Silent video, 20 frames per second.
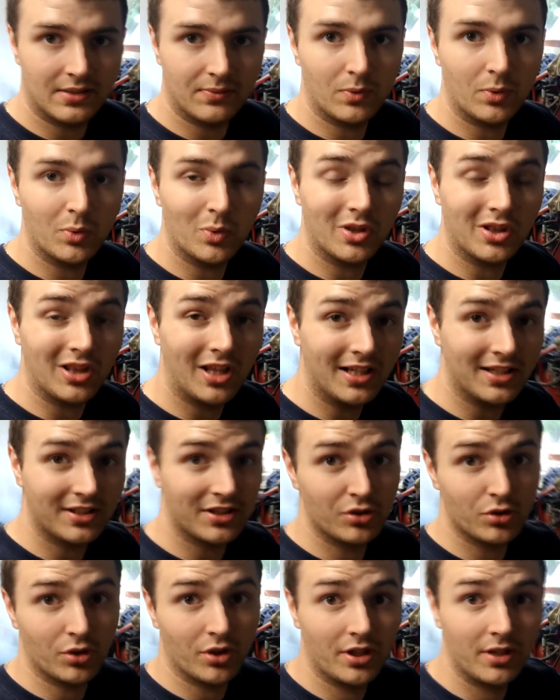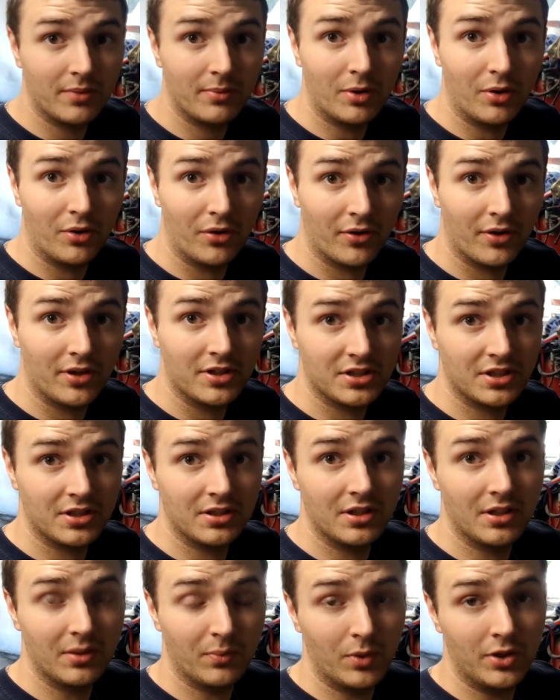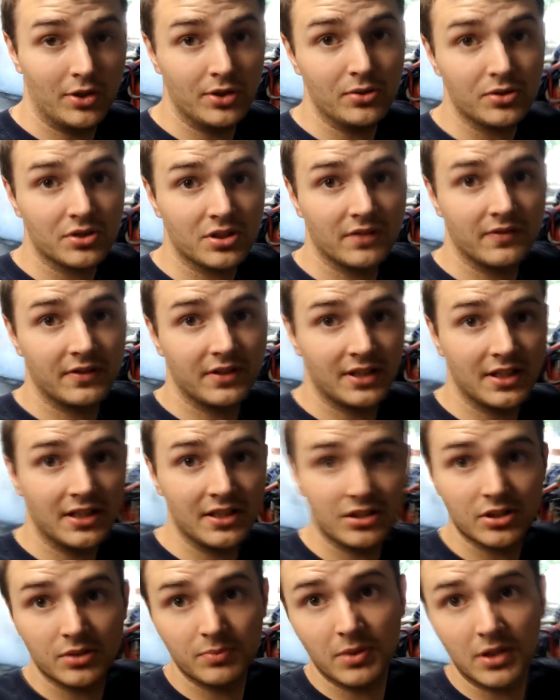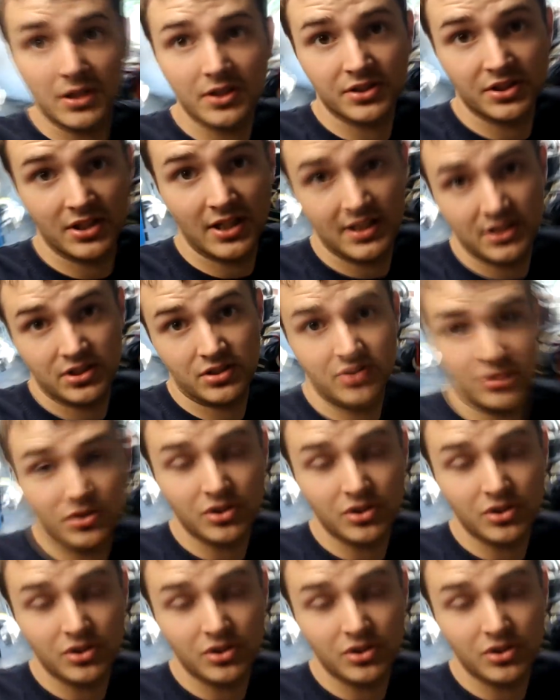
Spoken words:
We would like to join them. The only reason that we use 17s is because that's